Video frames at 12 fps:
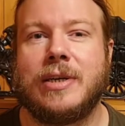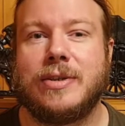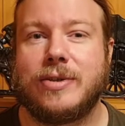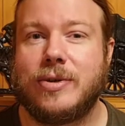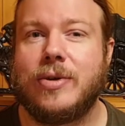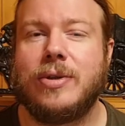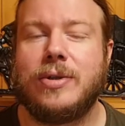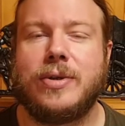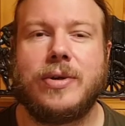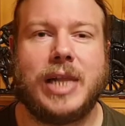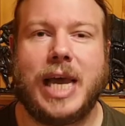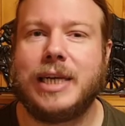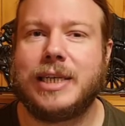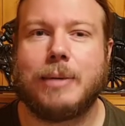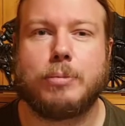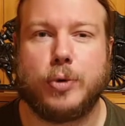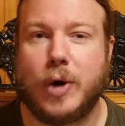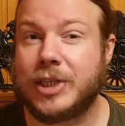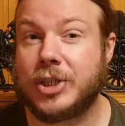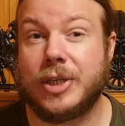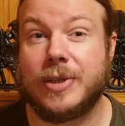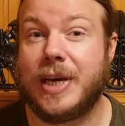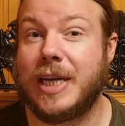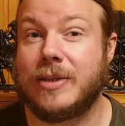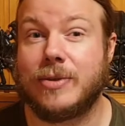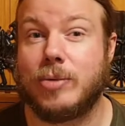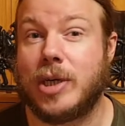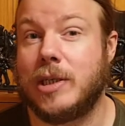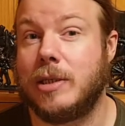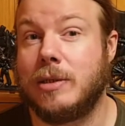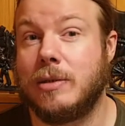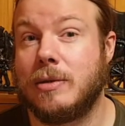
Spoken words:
so you'll end up rushing that as well.